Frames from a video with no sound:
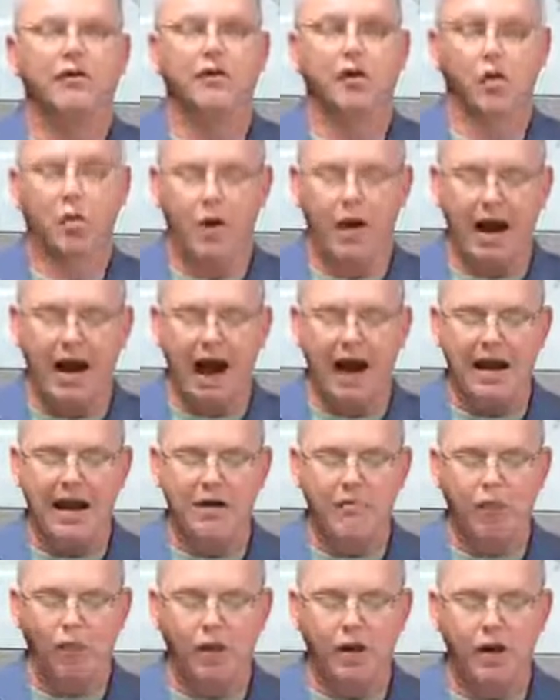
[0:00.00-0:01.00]
For when I
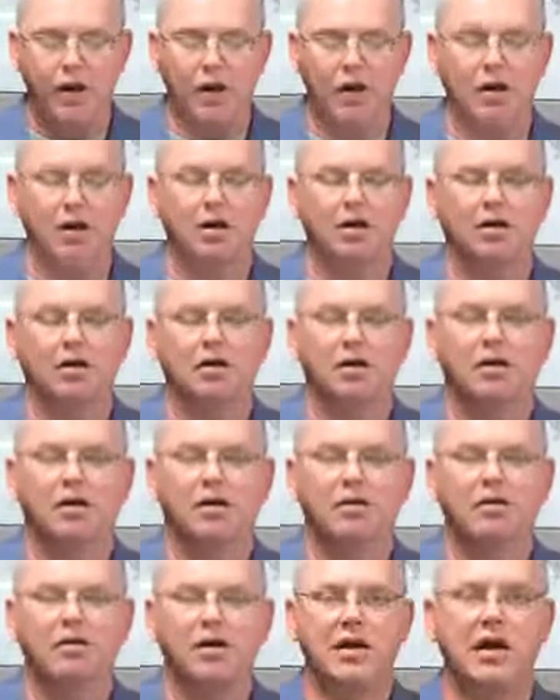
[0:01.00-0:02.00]
am weak,
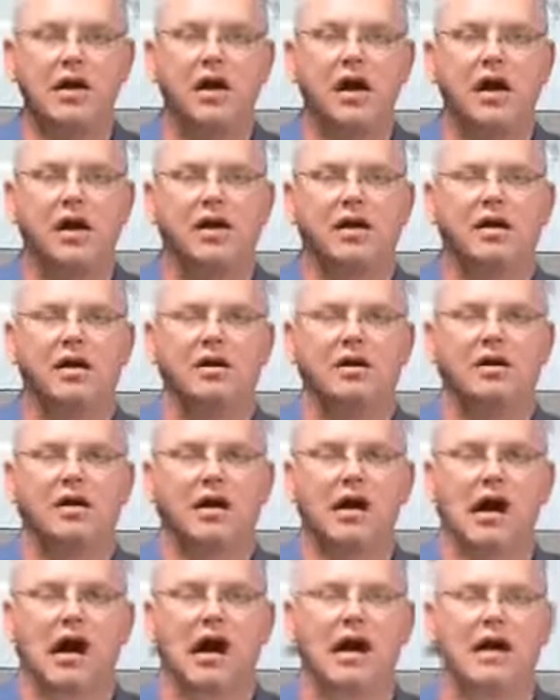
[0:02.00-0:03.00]
then
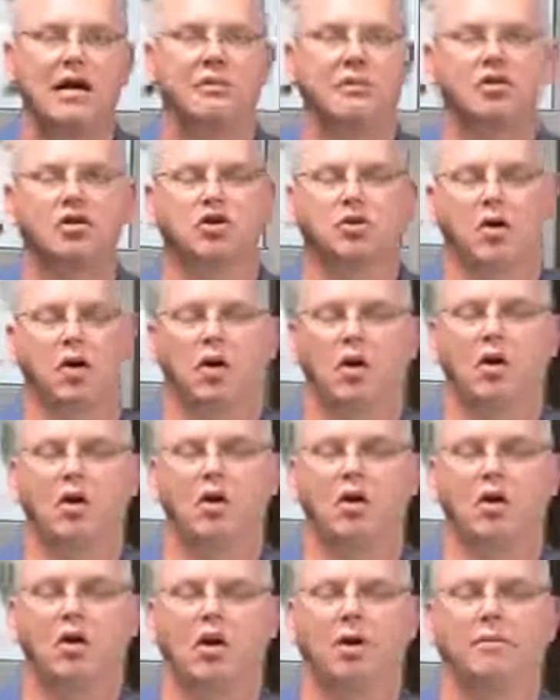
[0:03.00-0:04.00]
I am
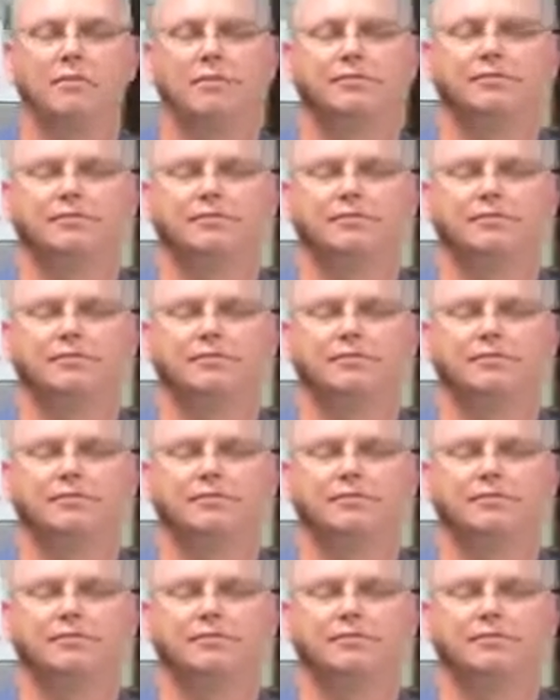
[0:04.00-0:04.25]
strong.